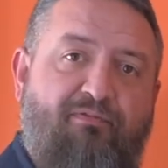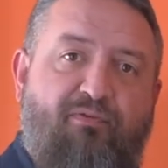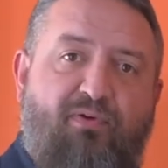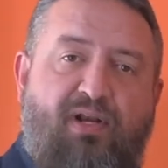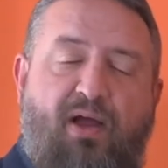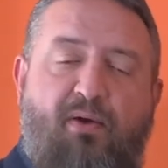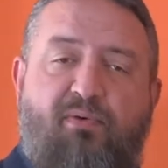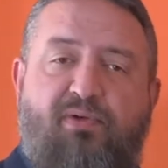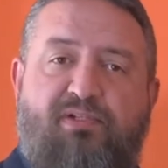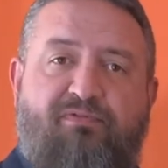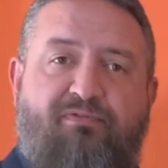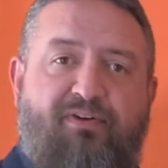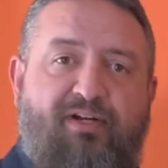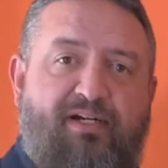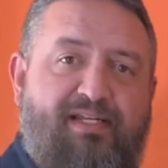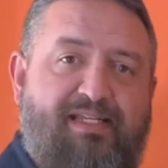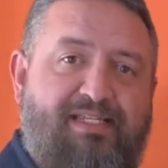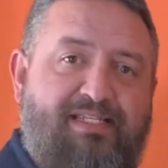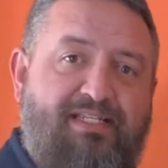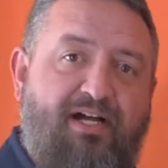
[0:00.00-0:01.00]
When I was
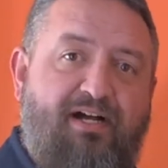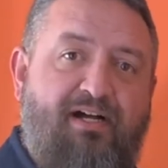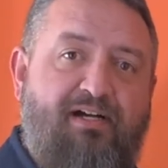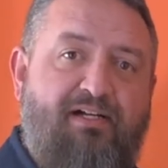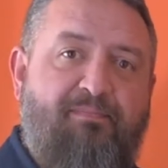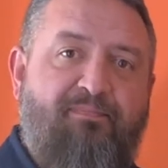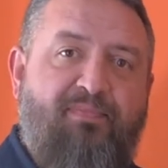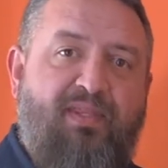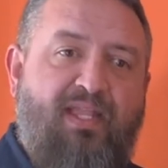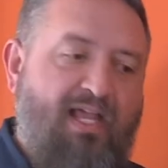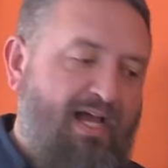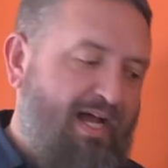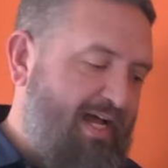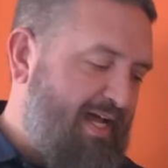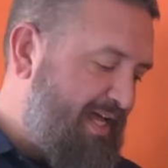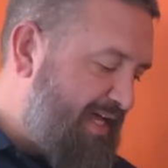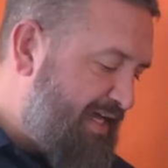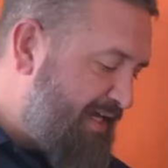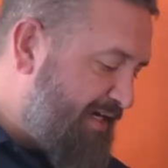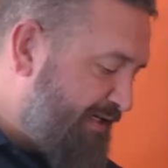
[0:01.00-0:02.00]
very young, I
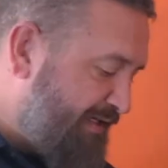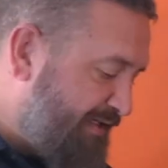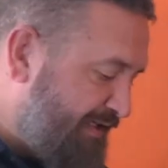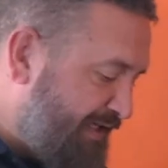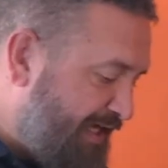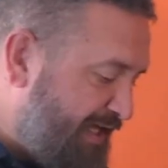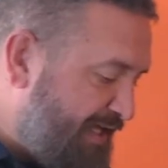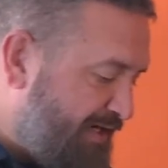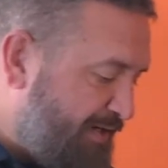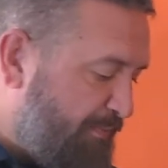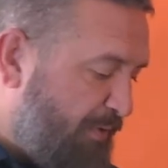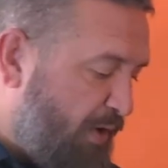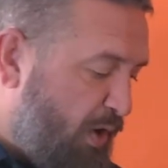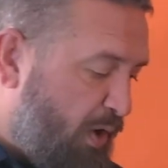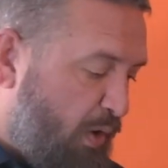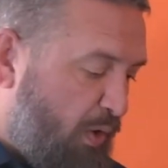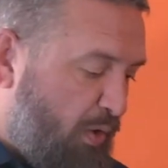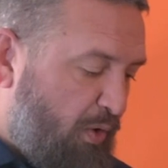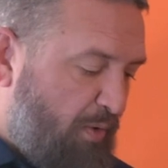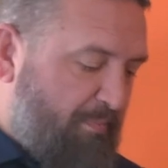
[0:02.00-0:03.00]
had a, I had a
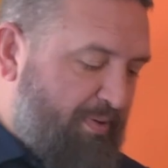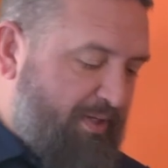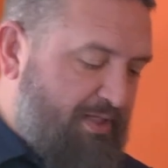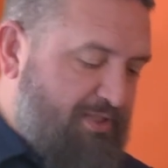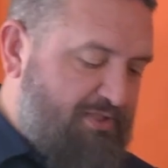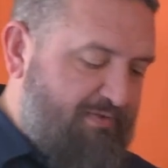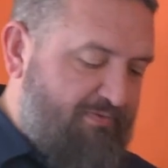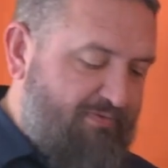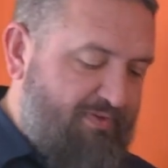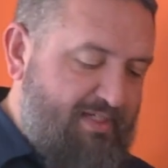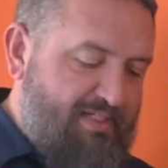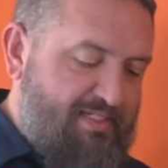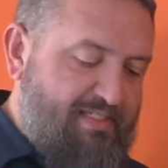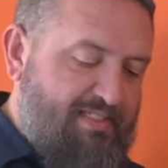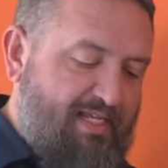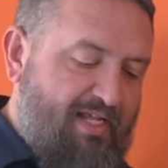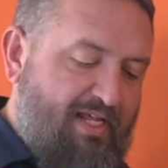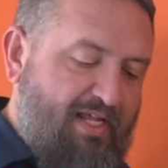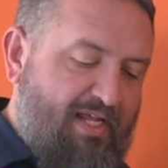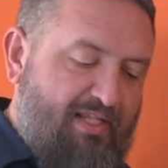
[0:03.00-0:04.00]
whole bunch of
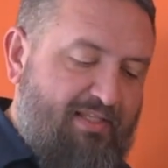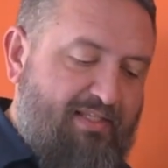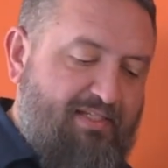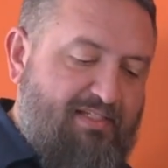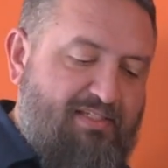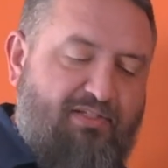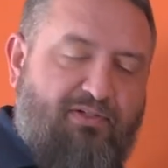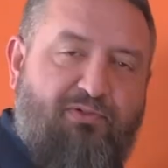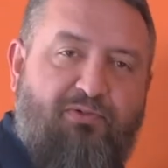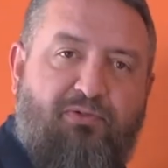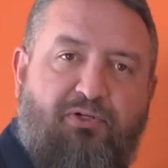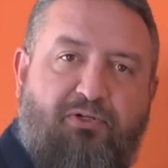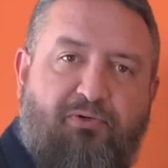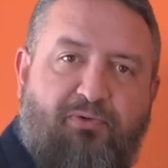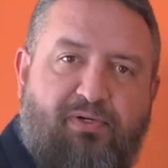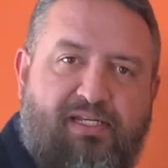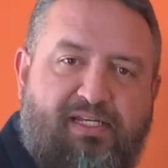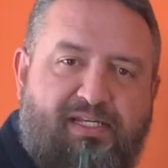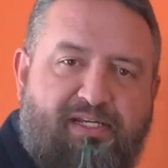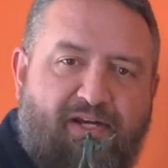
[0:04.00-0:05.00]
these, these little
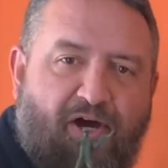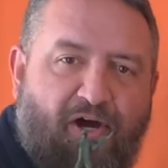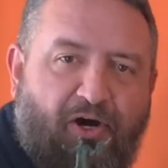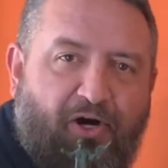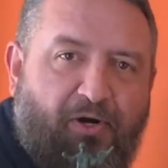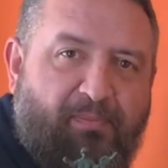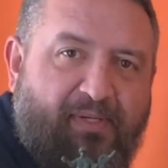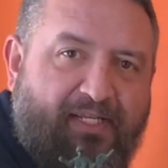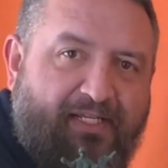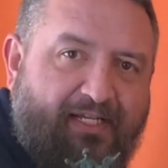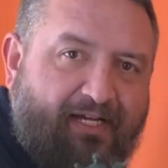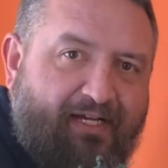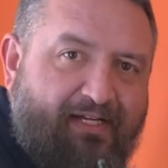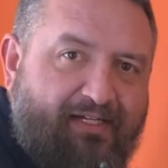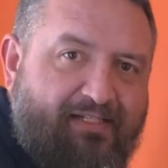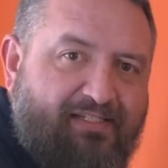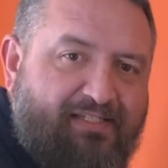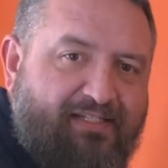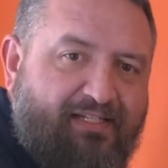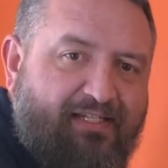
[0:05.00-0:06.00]
green army
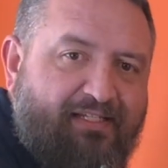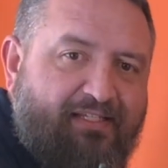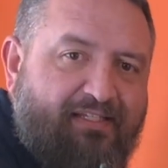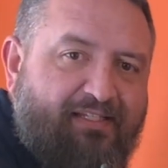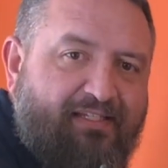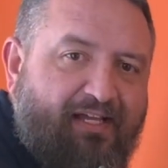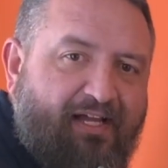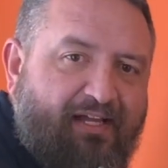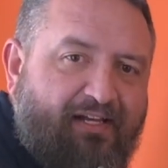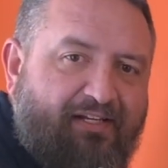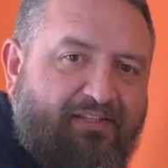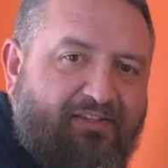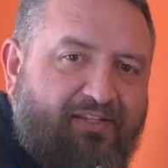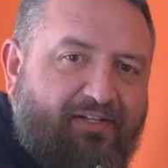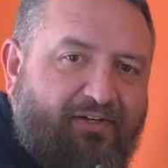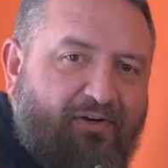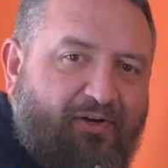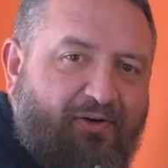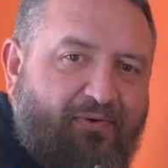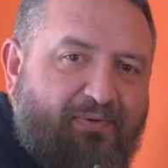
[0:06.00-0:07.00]
guys, and I,
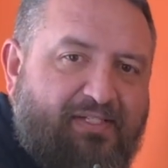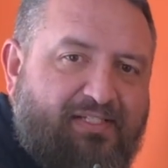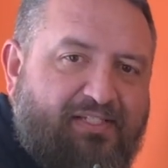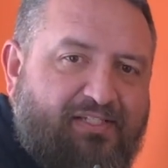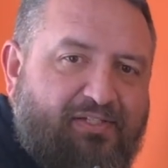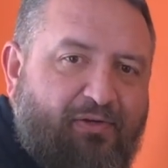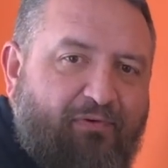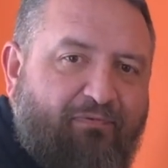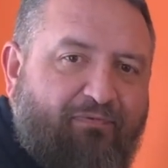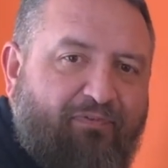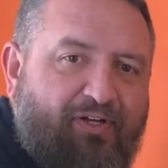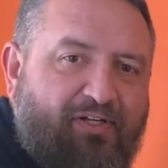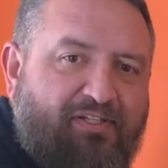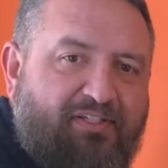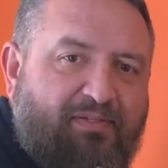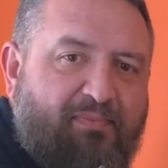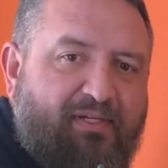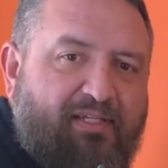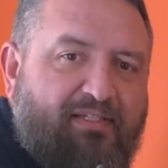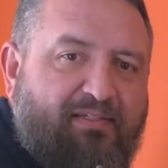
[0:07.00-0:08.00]
they're always so fun
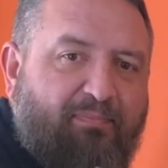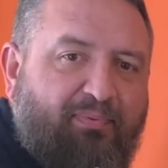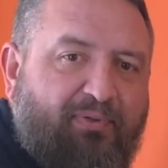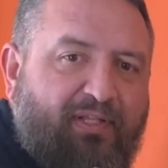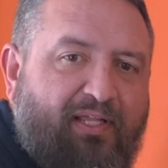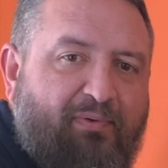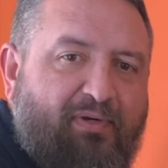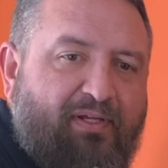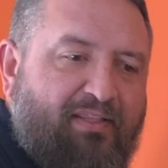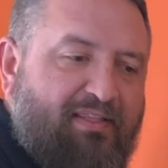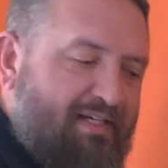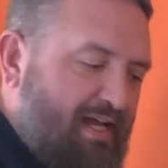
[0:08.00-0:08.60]
to me to play with.